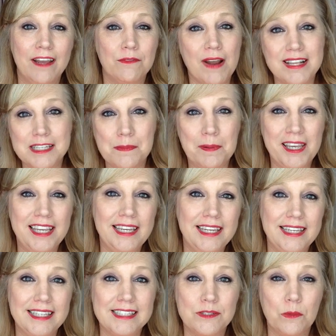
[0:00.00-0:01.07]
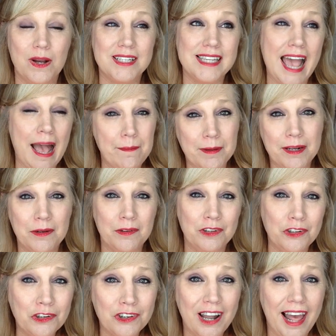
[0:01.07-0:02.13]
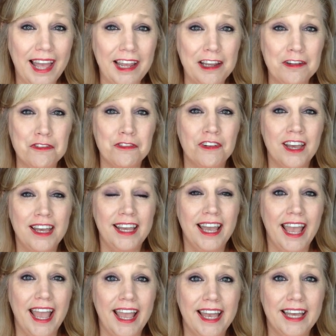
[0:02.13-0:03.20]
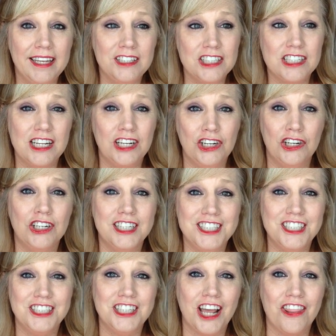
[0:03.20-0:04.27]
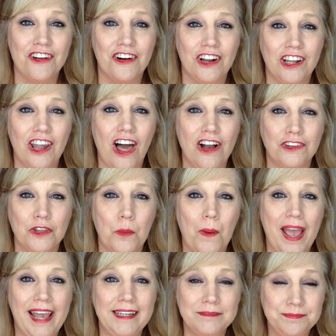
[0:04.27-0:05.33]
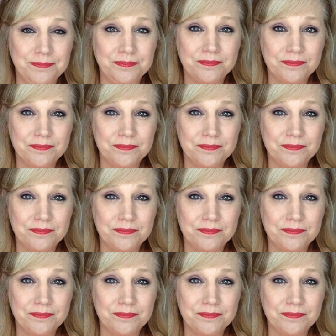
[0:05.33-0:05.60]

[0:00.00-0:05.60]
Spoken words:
recipes, what's happening in your life, and just encourage each other along the way.